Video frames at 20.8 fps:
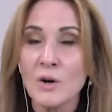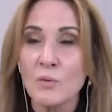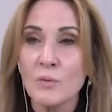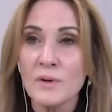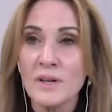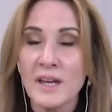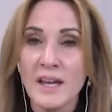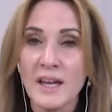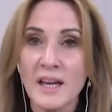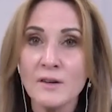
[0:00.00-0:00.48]

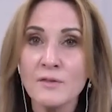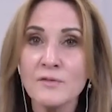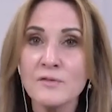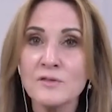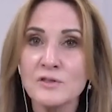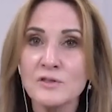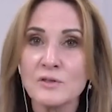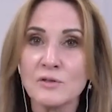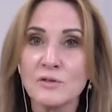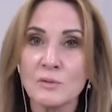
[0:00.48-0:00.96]
we have
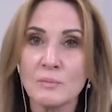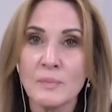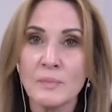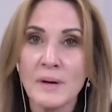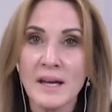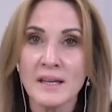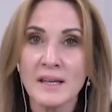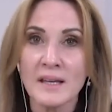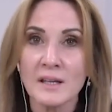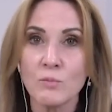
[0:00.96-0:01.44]
to look
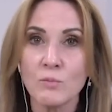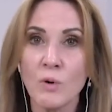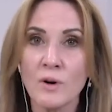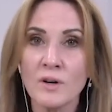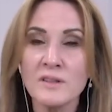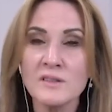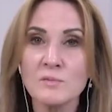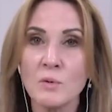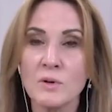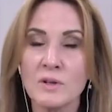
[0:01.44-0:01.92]
back at
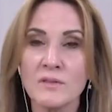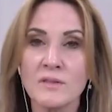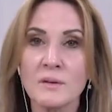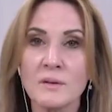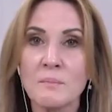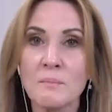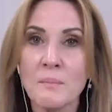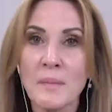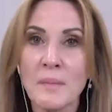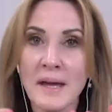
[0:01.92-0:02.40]
what is one of the
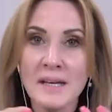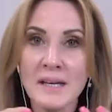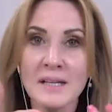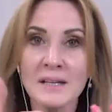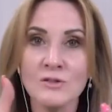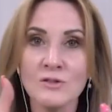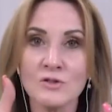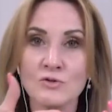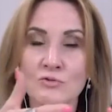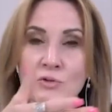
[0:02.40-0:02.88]

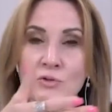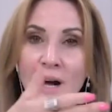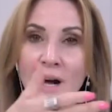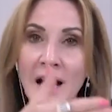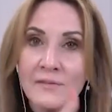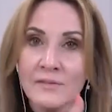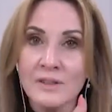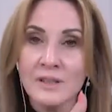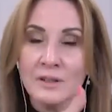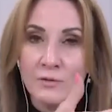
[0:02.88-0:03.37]
main
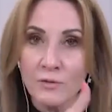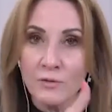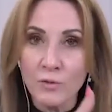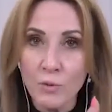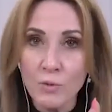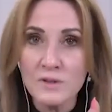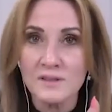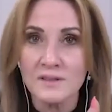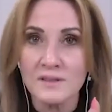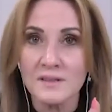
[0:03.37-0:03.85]
driving
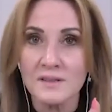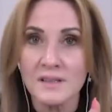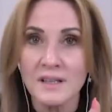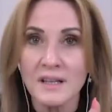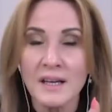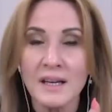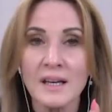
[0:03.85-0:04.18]
forces.